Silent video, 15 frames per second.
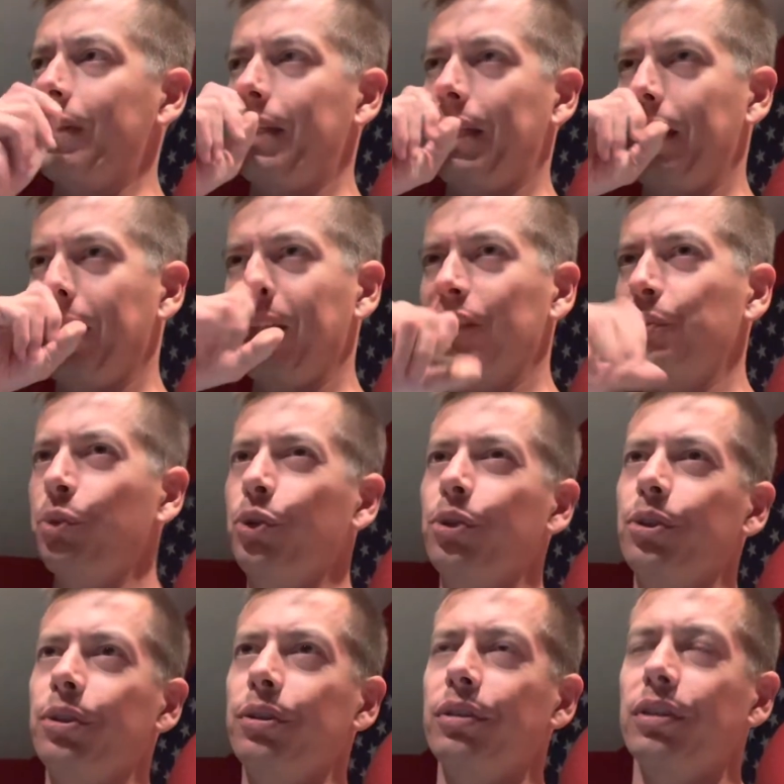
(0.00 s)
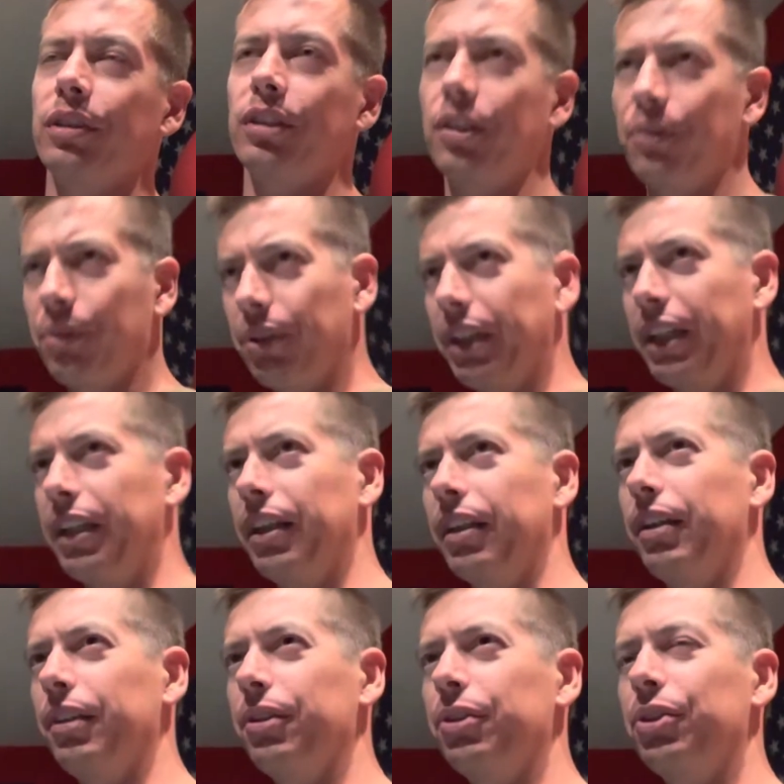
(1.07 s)
I guess more of relating
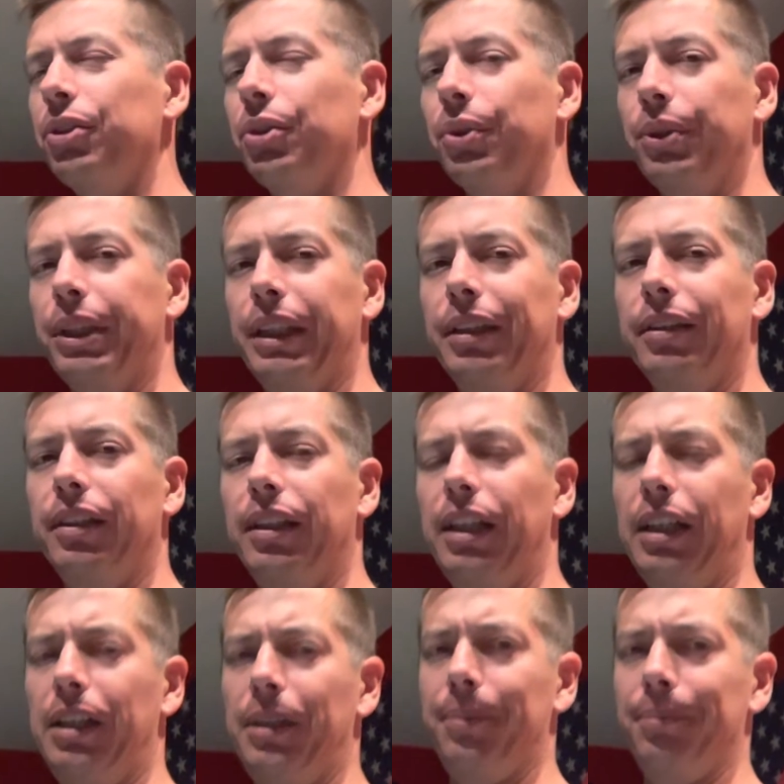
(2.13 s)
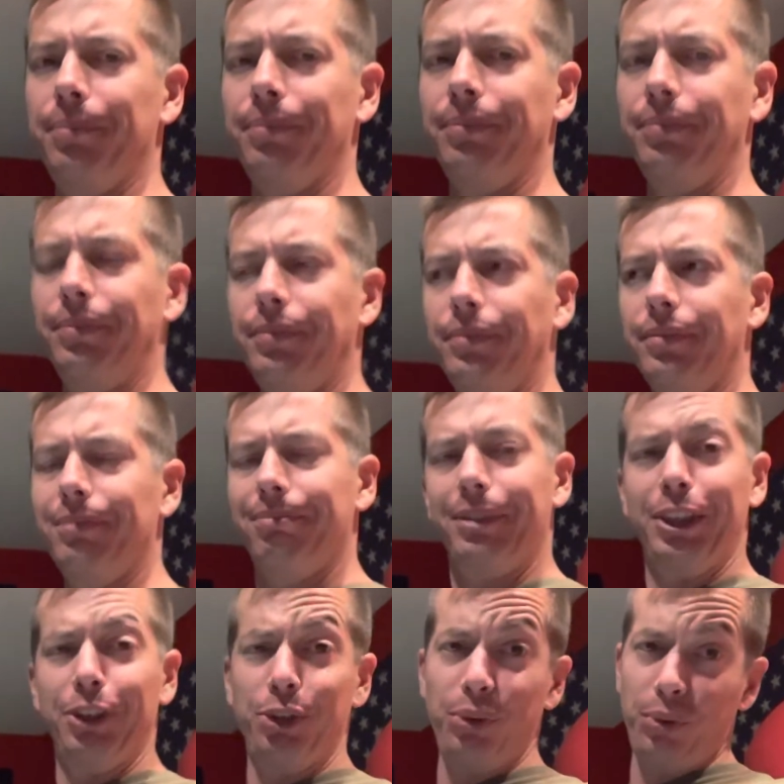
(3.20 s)
another story. Um,
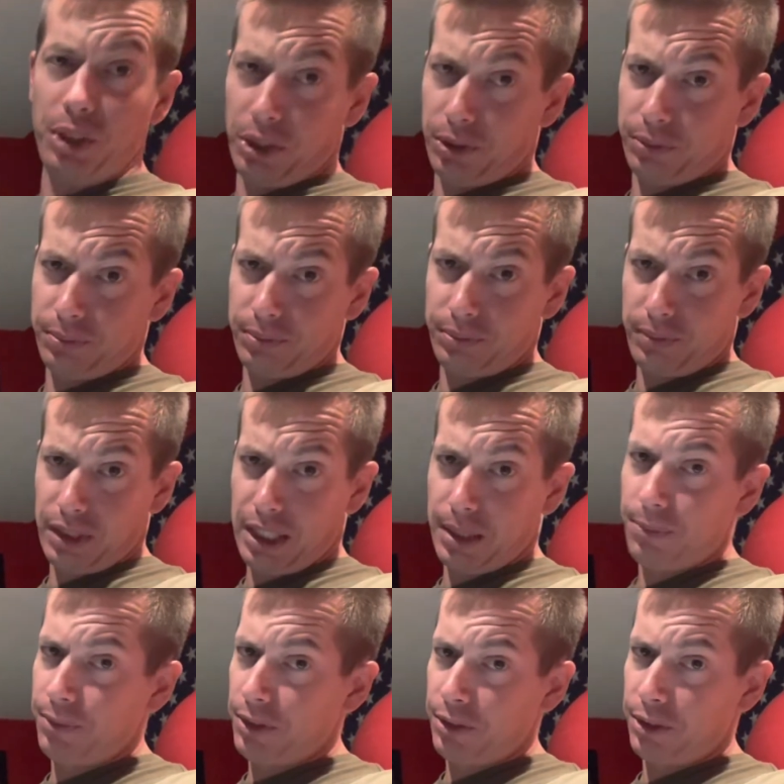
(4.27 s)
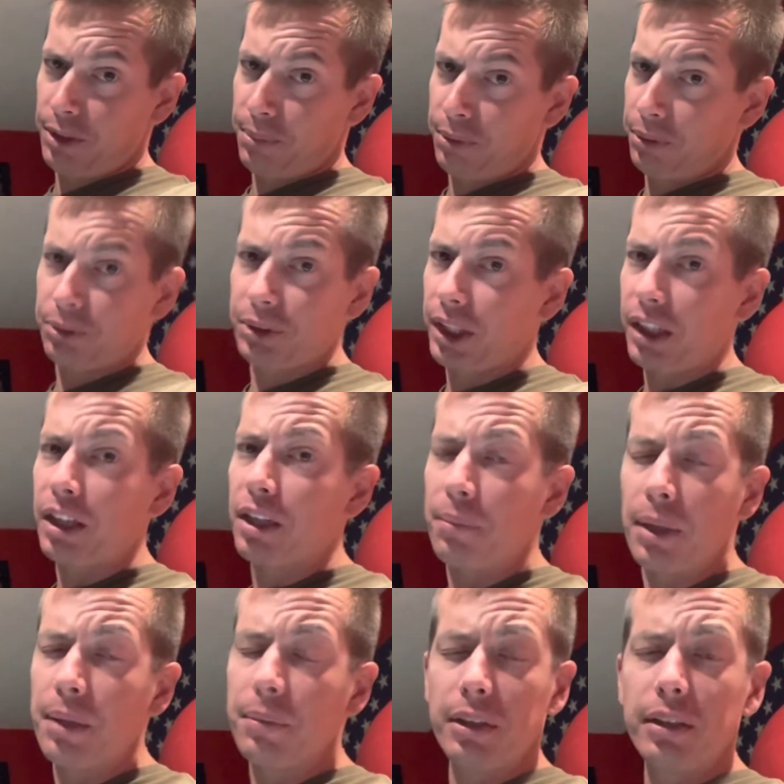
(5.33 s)
as you know, I'm very pro Second
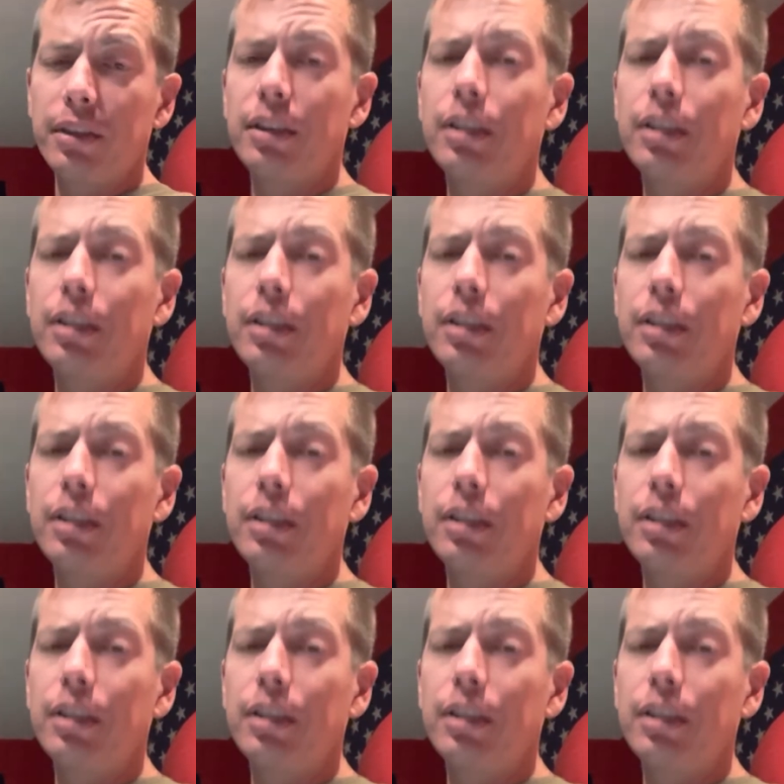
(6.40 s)
Amendment.